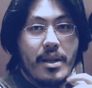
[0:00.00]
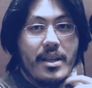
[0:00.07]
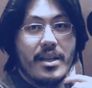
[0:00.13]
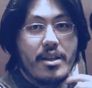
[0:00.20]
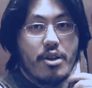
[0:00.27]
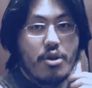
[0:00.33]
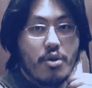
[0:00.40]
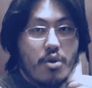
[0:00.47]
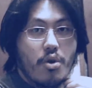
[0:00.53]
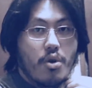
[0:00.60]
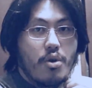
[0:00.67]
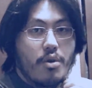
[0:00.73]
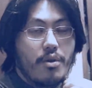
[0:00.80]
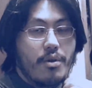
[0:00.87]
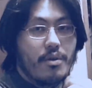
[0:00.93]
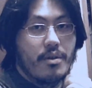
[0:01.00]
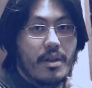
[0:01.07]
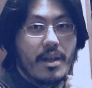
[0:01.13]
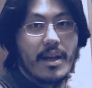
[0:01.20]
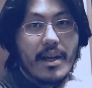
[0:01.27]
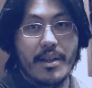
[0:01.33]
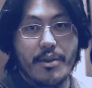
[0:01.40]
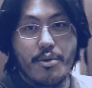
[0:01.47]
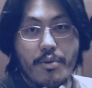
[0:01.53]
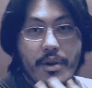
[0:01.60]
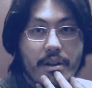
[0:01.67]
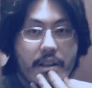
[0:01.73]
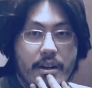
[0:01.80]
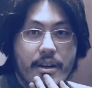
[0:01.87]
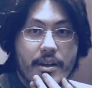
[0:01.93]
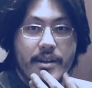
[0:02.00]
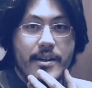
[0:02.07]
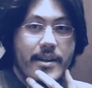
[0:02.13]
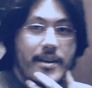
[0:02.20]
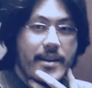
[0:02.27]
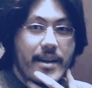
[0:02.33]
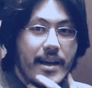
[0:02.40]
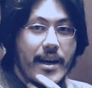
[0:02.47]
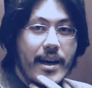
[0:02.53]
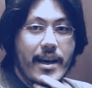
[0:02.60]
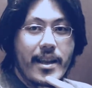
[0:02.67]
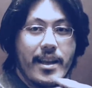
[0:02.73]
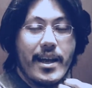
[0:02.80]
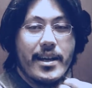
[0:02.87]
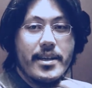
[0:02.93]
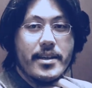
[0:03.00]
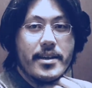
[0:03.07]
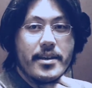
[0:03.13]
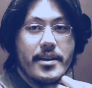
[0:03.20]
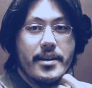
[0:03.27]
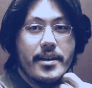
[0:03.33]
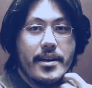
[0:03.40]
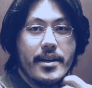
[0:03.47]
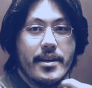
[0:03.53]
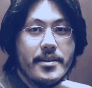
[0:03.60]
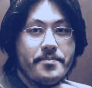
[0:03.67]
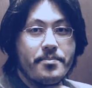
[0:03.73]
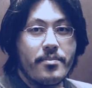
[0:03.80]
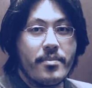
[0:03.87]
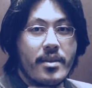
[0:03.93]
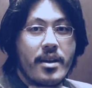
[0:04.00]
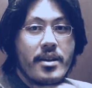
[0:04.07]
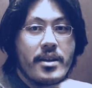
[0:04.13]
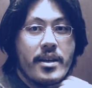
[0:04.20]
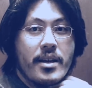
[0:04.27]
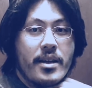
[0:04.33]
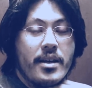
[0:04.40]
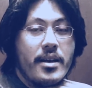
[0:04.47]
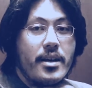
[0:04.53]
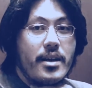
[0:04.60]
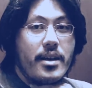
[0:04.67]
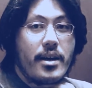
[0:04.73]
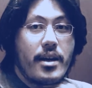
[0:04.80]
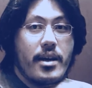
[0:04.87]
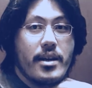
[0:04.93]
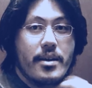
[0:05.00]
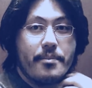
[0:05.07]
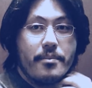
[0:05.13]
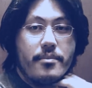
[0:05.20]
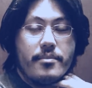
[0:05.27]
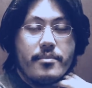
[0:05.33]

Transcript: political uh, thriller, uh, like a, a,